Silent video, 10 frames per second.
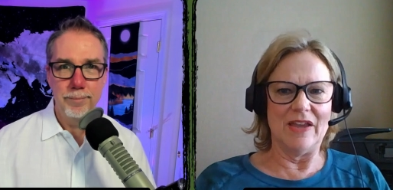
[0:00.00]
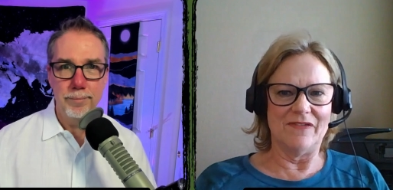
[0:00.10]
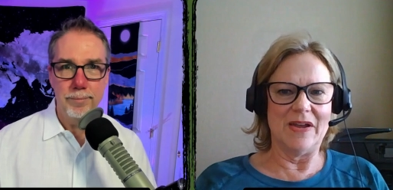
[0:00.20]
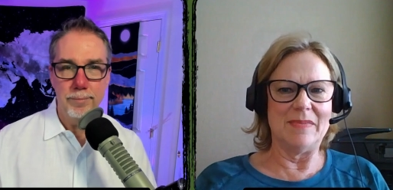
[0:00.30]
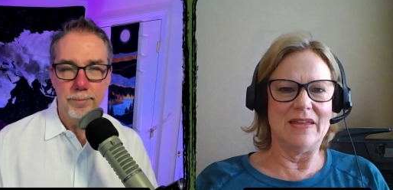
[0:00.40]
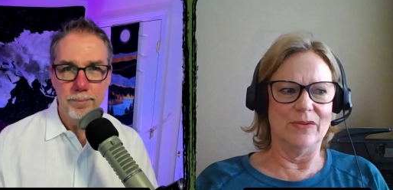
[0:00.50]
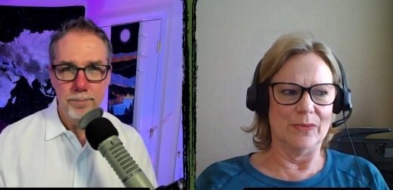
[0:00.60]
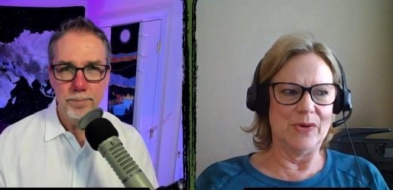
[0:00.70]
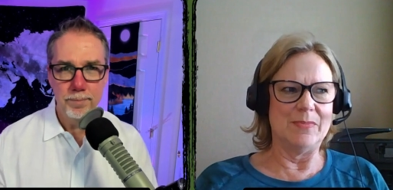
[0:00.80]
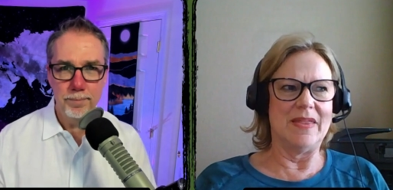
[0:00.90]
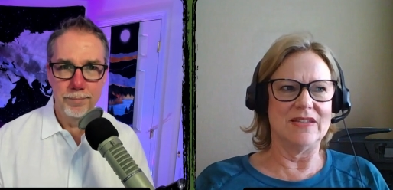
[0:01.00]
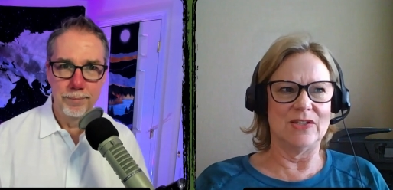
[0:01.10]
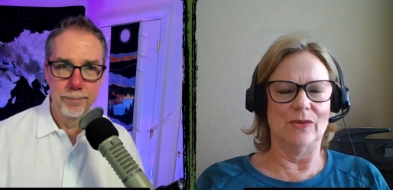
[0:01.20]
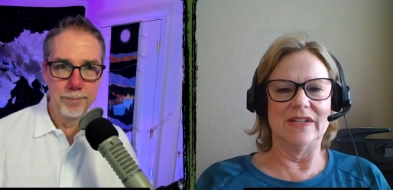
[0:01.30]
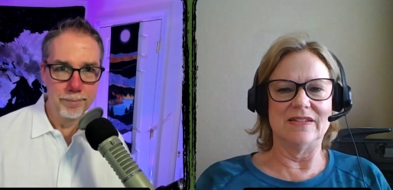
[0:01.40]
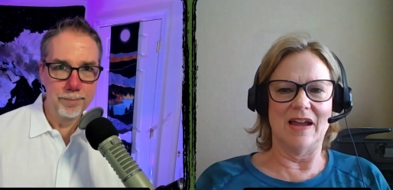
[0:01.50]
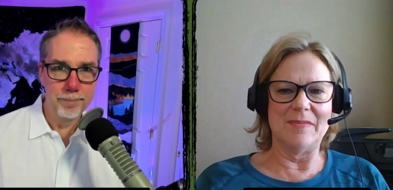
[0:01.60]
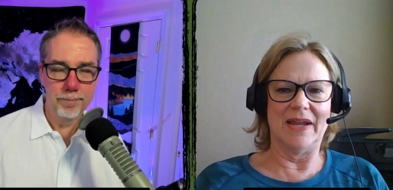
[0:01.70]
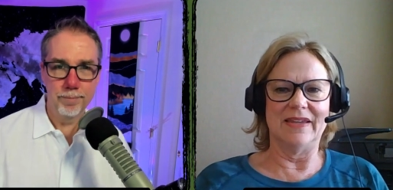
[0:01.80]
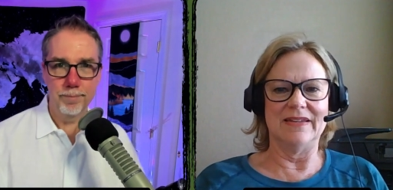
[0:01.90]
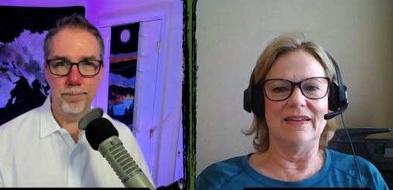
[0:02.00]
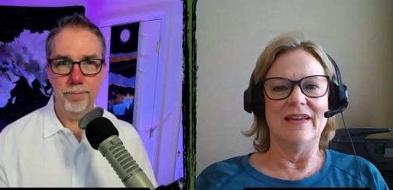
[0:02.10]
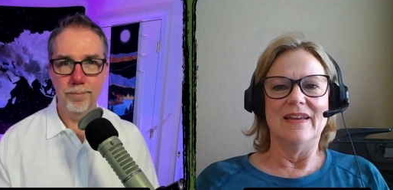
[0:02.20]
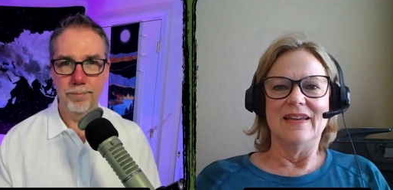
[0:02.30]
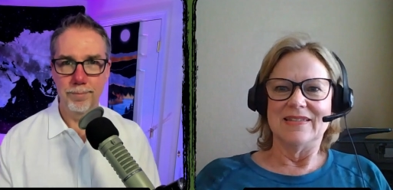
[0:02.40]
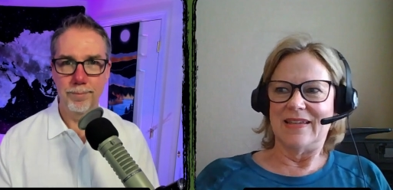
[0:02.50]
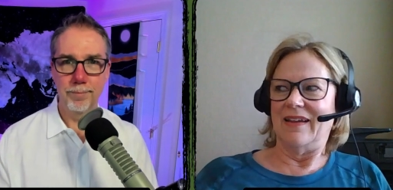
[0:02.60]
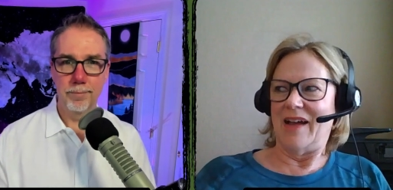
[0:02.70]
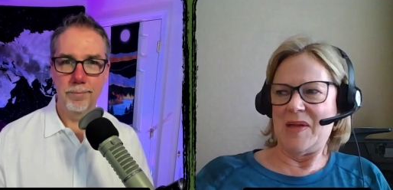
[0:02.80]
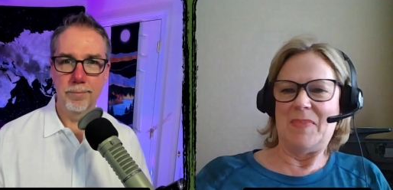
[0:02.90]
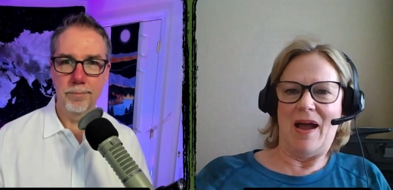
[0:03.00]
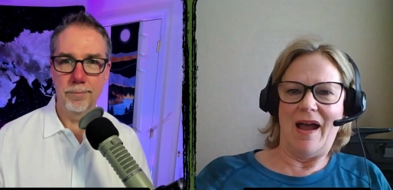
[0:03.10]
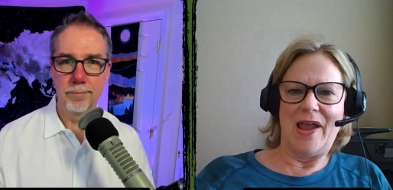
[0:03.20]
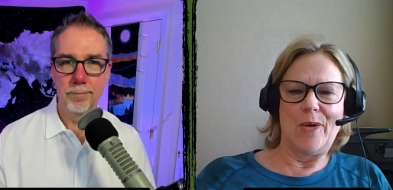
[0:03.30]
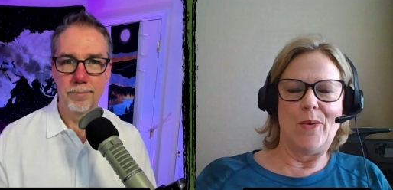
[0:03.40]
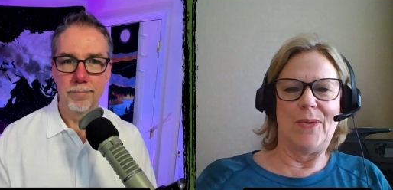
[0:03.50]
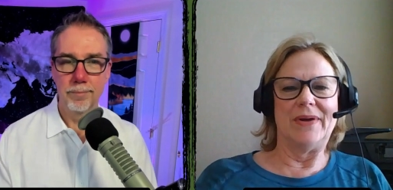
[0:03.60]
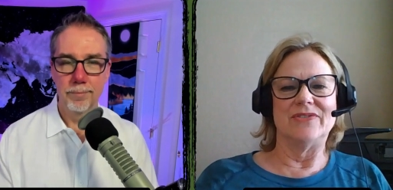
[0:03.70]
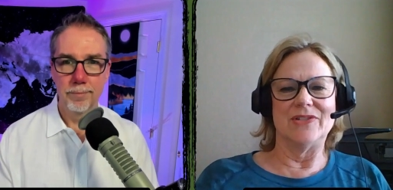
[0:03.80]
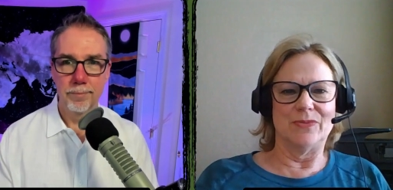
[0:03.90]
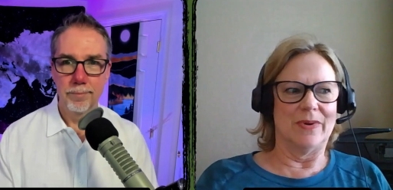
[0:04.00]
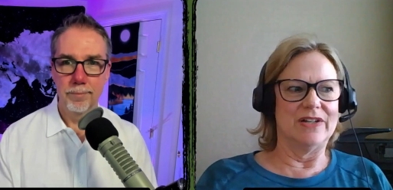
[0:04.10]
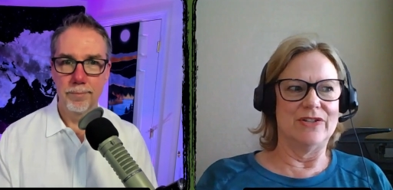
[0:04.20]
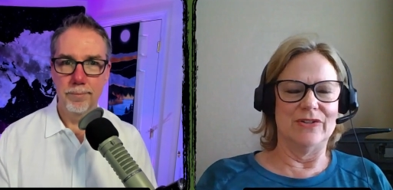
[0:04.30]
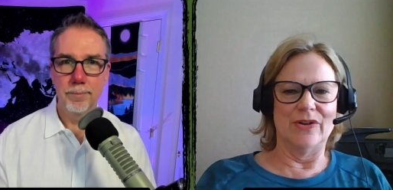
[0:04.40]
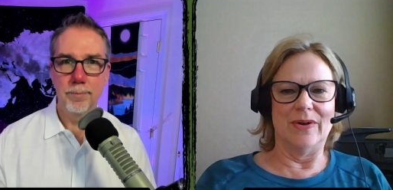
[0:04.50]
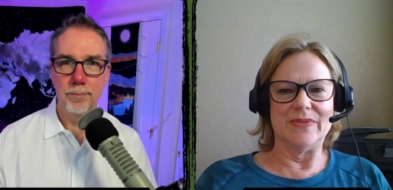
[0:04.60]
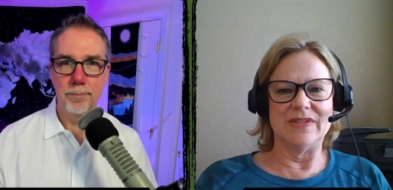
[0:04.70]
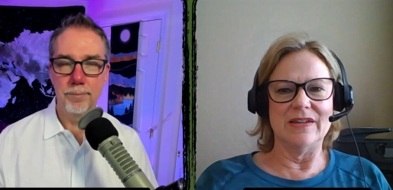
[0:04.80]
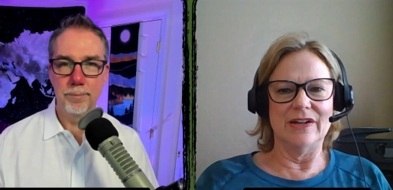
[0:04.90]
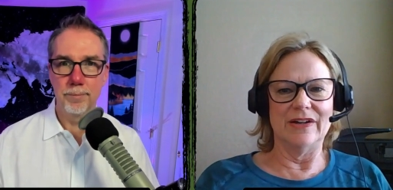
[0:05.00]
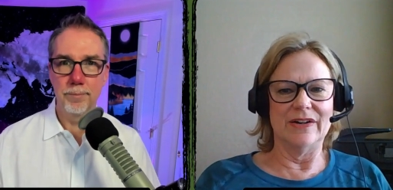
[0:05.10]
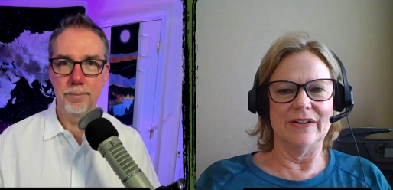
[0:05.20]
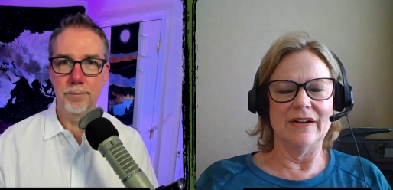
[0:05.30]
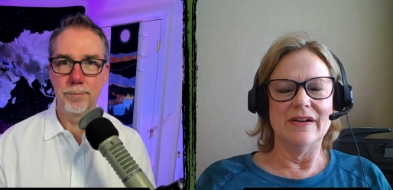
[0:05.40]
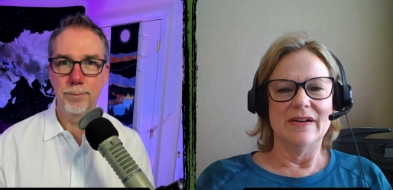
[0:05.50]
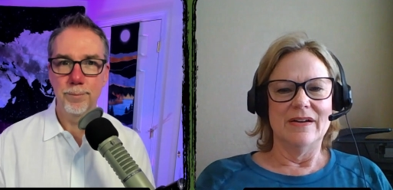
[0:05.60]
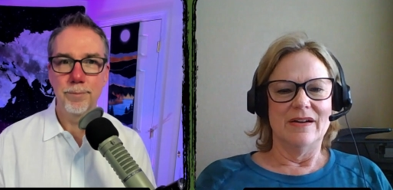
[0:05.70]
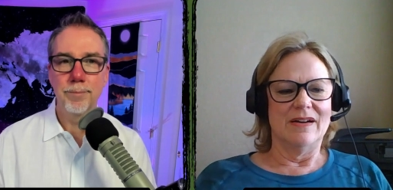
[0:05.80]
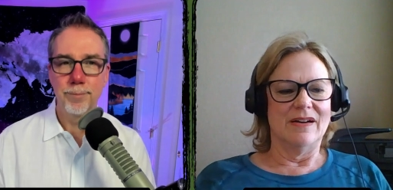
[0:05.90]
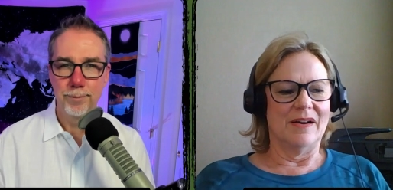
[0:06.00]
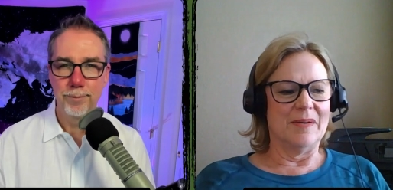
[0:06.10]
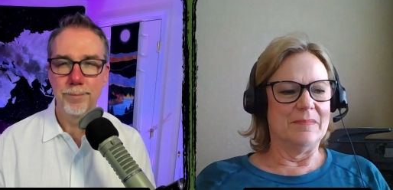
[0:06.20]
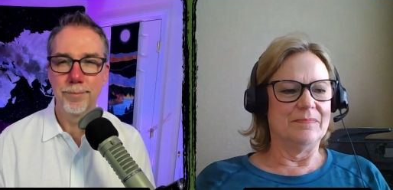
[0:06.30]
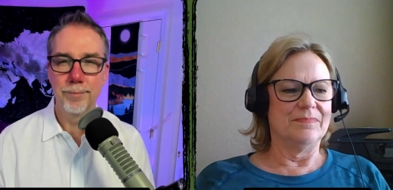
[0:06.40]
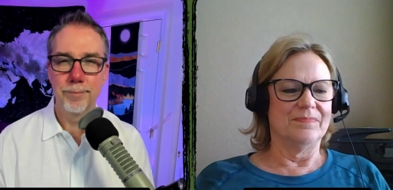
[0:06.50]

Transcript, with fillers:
Speaker 1: if I'm in a room and that's the only time I can say hi, bye, or just wanted you to know I was here. Um,